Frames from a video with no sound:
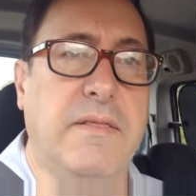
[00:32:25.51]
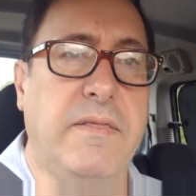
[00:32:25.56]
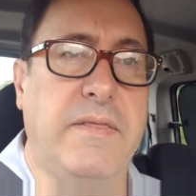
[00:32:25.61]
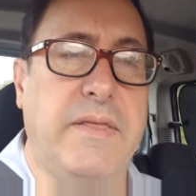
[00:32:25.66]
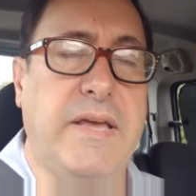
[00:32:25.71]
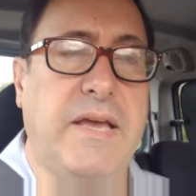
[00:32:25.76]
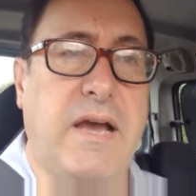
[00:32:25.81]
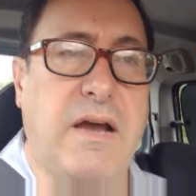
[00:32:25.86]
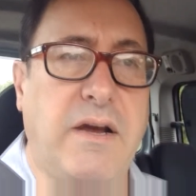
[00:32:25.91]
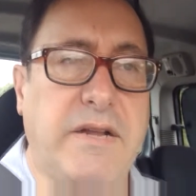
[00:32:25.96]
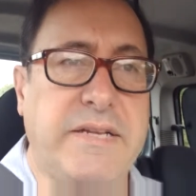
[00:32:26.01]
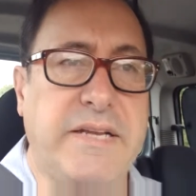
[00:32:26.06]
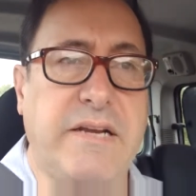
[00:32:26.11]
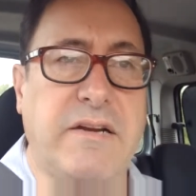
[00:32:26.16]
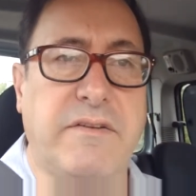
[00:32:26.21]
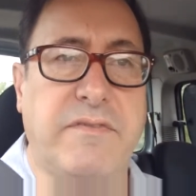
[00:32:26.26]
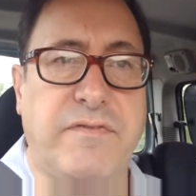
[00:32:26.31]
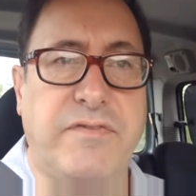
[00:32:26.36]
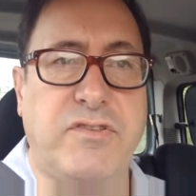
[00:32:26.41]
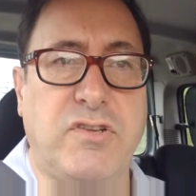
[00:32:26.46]
The
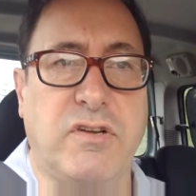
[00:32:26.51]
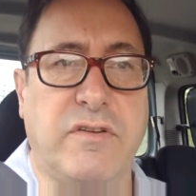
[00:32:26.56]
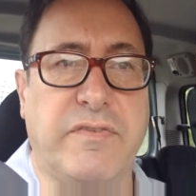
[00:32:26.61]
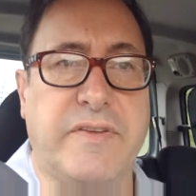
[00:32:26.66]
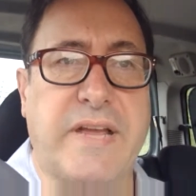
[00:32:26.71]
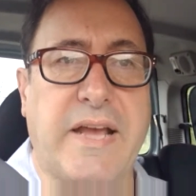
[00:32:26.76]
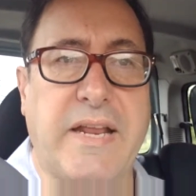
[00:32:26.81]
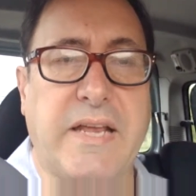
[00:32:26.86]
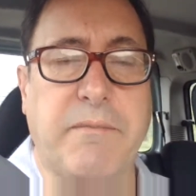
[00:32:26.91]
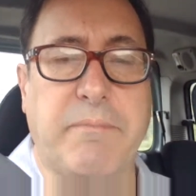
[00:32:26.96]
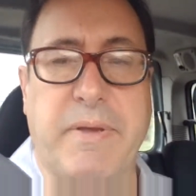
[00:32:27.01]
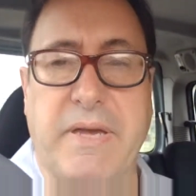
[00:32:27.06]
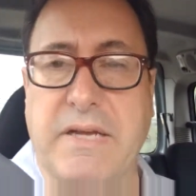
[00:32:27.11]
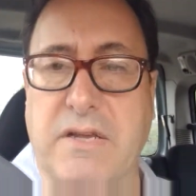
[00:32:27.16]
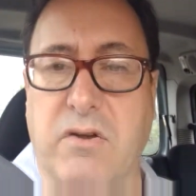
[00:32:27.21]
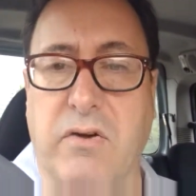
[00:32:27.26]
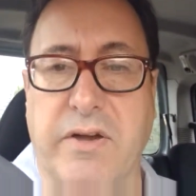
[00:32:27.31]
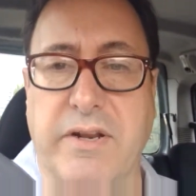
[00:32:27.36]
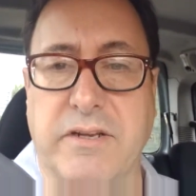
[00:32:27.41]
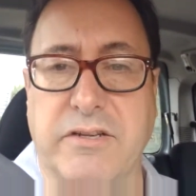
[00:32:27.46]
idea of sort of getting
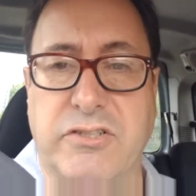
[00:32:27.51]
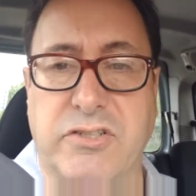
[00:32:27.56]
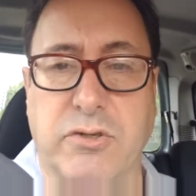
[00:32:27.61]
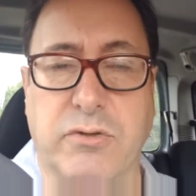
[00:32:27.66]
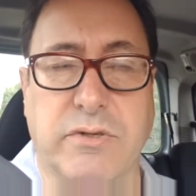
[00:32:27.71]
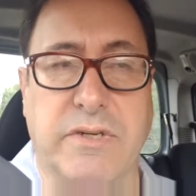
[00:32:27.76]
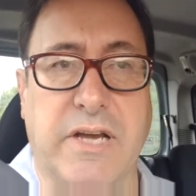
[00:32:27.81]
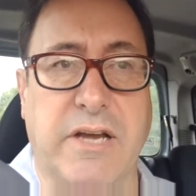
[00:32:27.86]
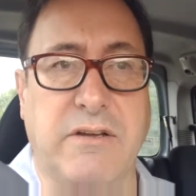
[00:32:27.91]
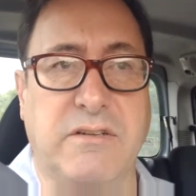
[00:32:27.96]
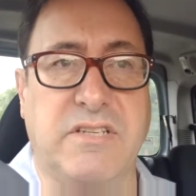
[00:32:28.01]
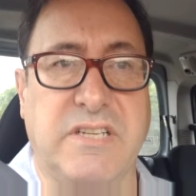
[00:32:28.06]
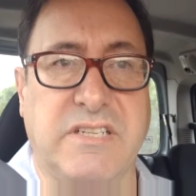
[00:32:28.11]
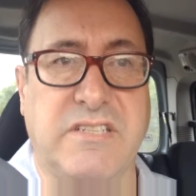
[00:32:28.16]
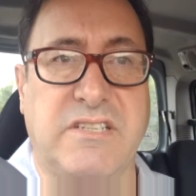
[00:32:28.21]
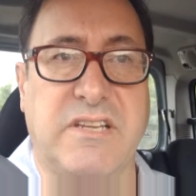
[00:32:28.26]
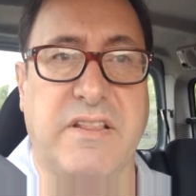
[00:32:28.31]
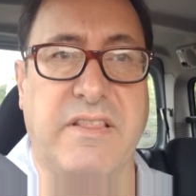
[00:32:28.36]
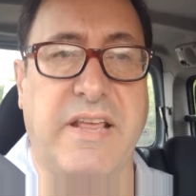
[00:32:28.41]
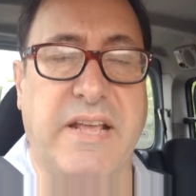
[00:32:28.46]
Bitcoin at short
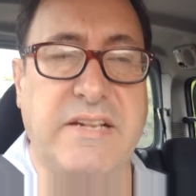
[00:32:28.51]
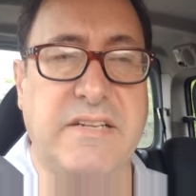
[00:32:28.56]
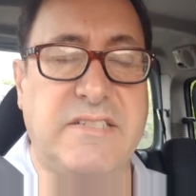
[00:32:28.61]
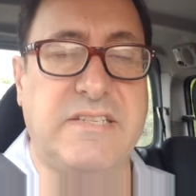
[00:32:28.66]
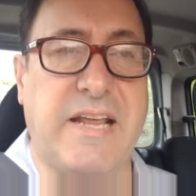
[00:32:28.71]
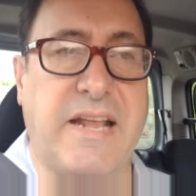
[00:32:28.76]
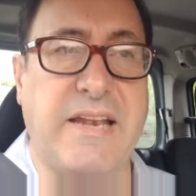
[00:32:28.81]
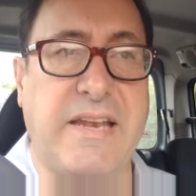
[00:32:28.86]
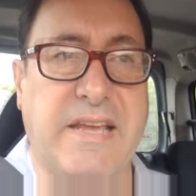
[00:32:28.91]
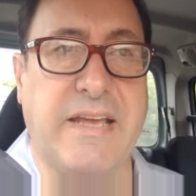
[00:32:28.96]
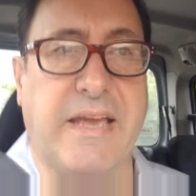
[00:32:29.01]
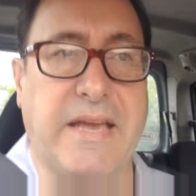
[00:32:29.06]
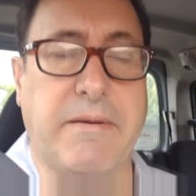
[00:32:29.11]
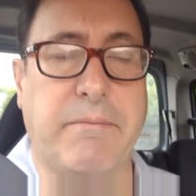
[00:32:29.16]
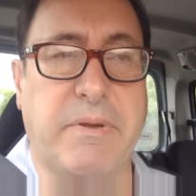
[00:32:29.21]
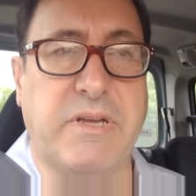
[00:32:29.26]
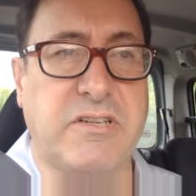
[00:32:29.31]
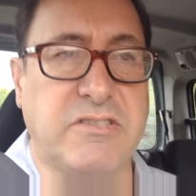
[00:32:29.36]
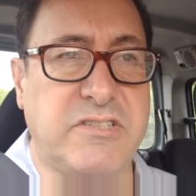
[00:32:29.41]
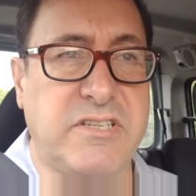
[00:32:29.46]
notice and then sending
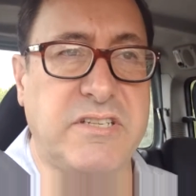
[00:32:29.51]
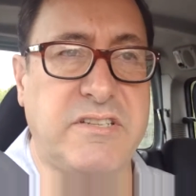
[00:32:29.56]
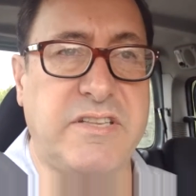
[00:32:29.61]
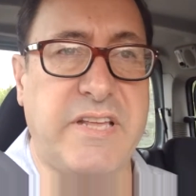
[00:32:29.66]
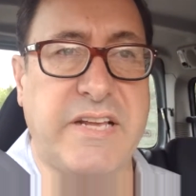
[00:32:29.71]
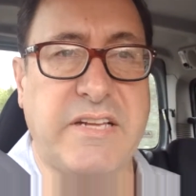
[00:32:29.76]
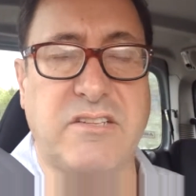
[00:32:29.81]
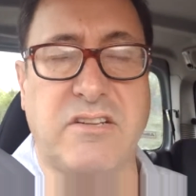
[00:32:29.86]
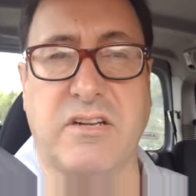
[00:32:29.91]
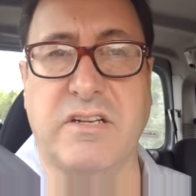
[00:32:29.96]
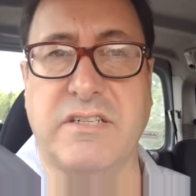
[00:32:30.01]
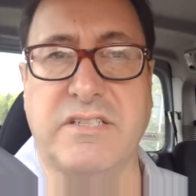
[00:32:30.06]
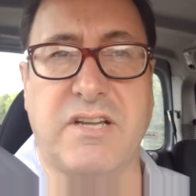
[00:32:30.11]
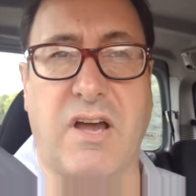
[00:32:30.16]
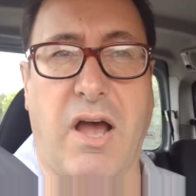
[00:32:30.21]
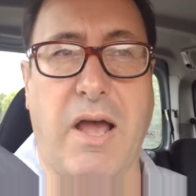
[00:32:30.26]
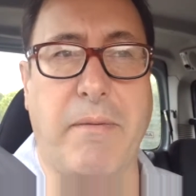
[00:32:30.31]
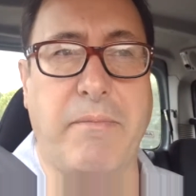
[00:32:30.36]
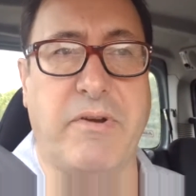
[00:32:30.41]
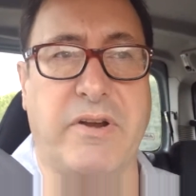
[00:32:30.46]
it, because this thing's on a
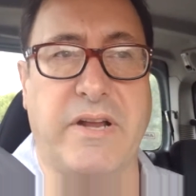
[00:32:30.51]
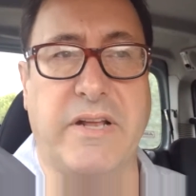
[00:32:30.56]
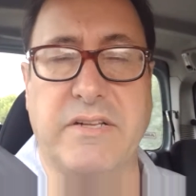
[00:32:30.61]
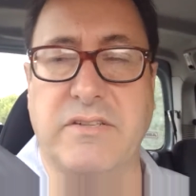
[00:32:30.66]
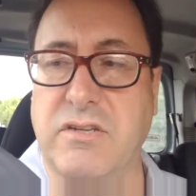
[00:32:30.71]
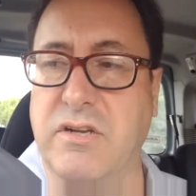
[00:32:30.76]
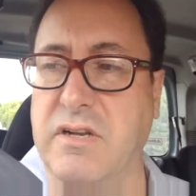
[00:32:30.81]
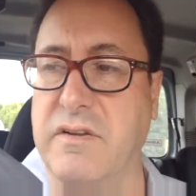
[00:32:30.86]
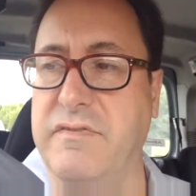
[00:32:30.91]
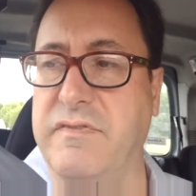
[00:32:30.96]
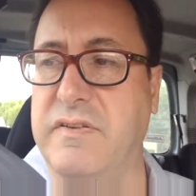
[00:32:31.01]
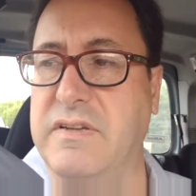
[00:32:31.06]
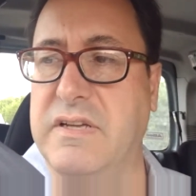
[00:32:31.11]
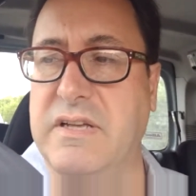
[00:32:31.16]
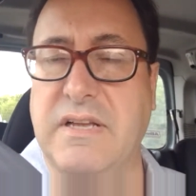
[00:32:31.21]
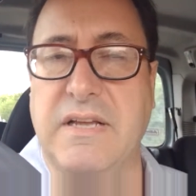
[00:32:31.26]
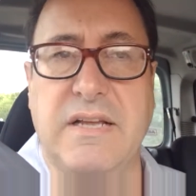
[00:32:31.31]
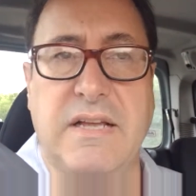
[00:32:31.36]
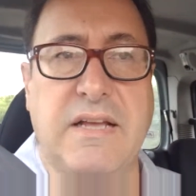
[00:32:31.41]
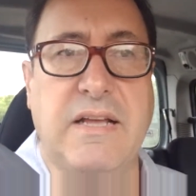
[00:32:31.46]
timer, it sort of
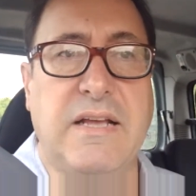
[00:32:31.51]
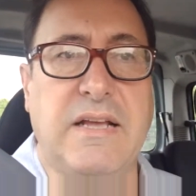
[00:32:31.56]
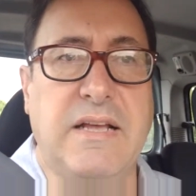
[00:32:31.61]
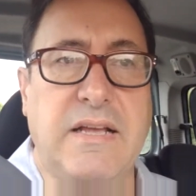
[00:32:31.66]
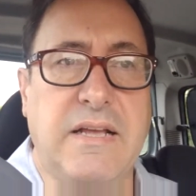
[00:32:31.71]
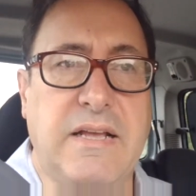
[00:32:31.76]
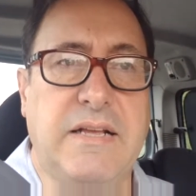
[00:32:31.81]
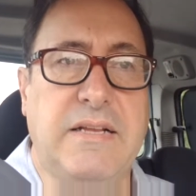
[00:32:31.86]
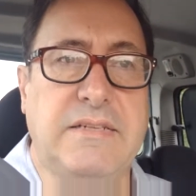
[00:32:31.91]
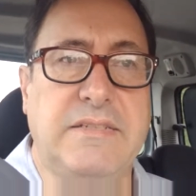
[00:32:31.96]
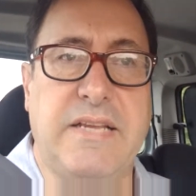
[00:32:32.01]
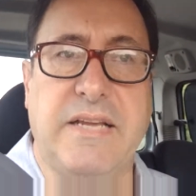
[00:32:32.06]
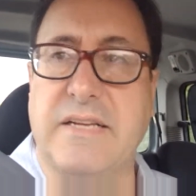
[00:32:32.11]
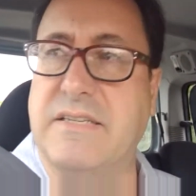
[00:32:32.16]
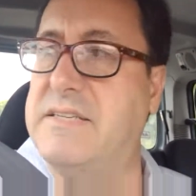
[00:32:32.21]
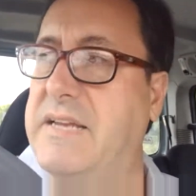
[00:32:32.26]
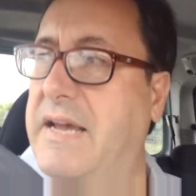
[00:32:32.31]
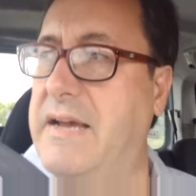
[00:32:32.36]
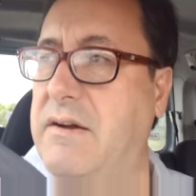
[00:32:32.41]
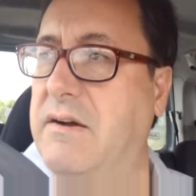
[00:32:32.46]

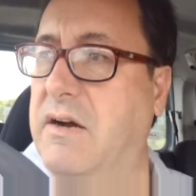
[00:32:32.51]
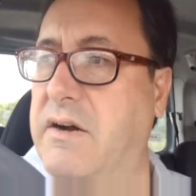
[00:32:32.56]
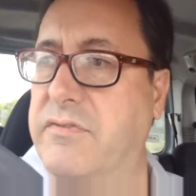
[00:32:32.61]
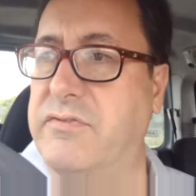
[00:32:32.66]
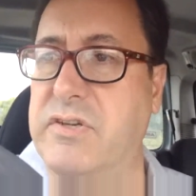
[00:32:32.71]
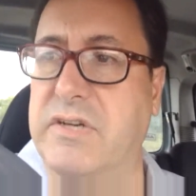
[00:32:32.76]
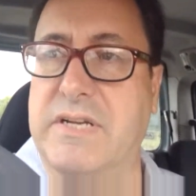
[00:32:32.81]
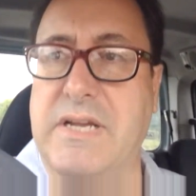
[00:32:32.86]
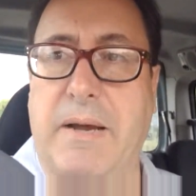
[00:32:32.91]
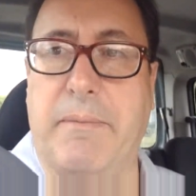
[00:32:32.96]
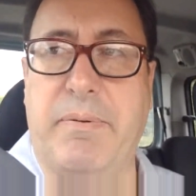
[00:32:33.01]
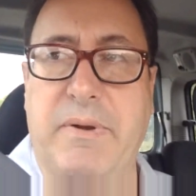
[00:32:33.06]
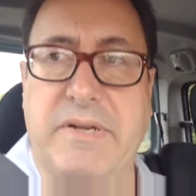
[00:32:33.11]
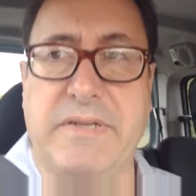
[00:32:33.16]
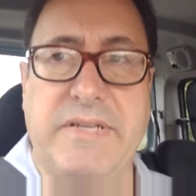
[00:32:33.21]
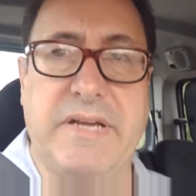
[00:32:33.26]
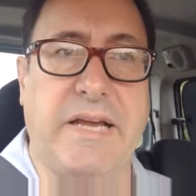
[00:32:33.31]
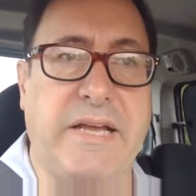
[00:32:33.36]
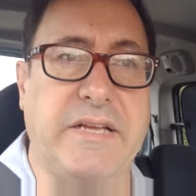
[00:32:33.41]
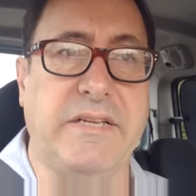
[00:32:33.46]
ticks out after a couple
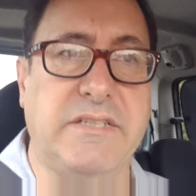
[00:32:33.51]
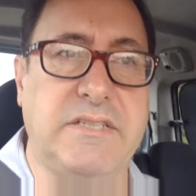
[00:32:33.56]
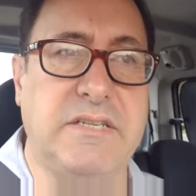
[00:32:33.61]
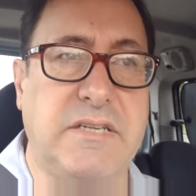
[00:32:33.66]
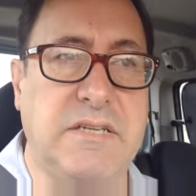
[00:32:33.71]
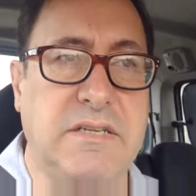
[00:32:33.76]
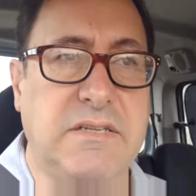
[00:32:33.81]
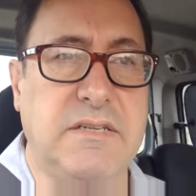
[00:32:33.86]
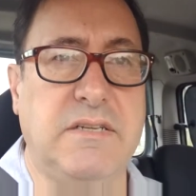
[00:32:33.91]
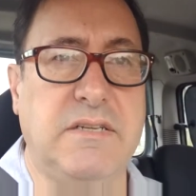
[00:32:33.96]
of days.